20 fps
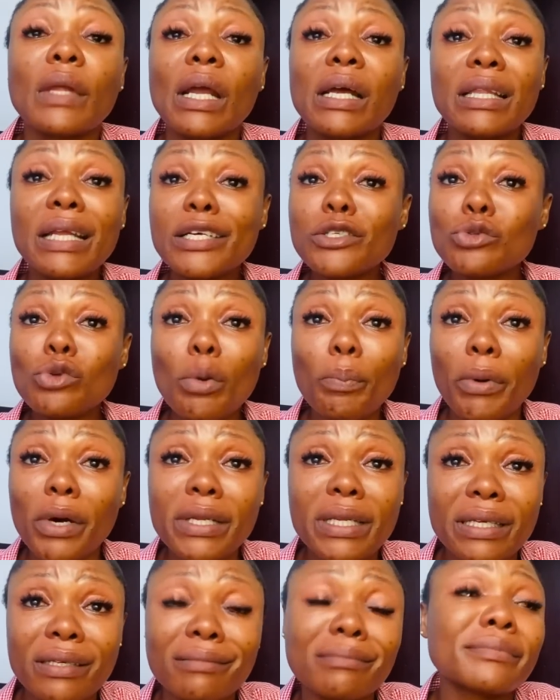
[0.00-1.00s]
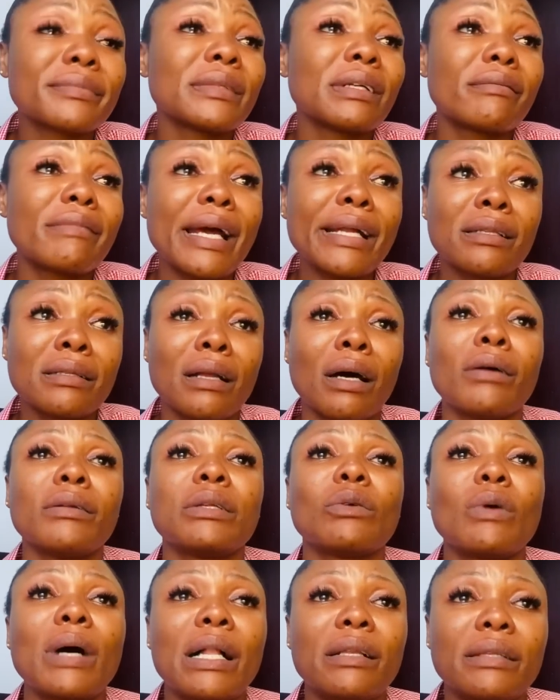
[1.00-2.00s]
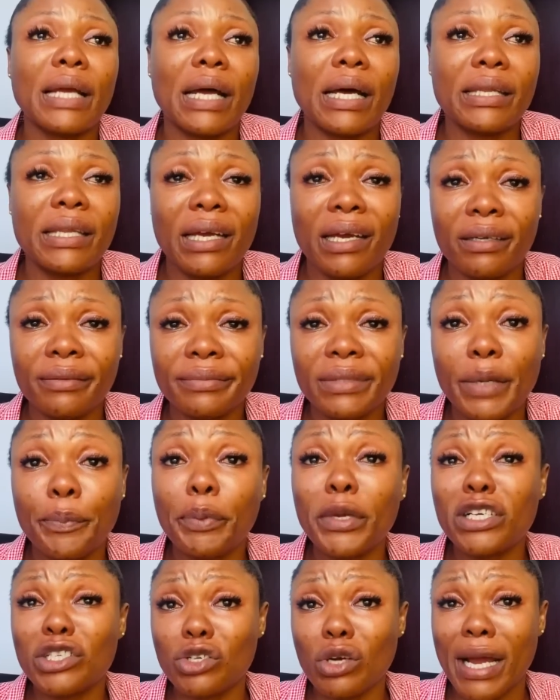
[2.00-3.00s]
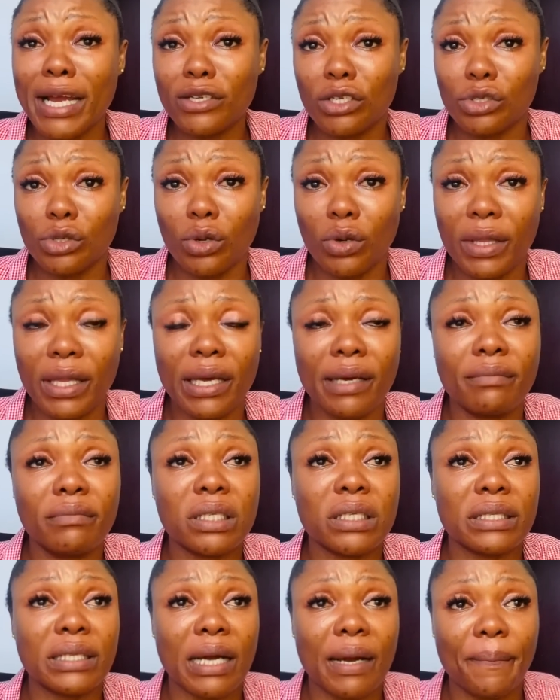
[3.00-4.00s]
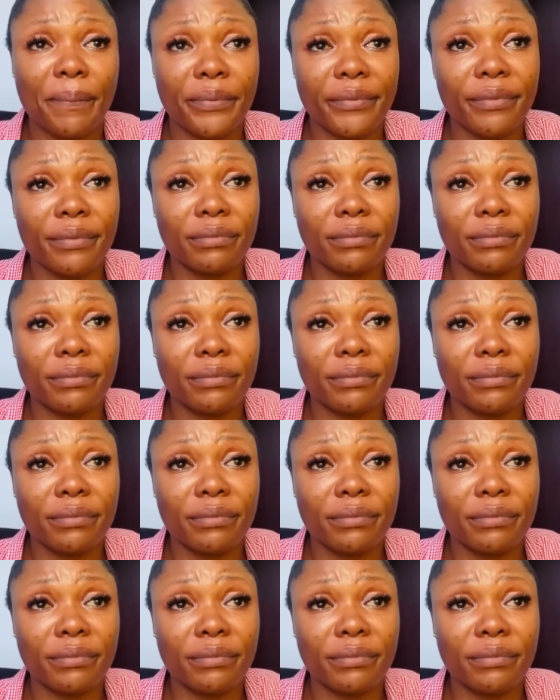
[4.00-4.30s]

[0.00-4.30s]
There's nobody. Right now, while there, the picture I saw them snap,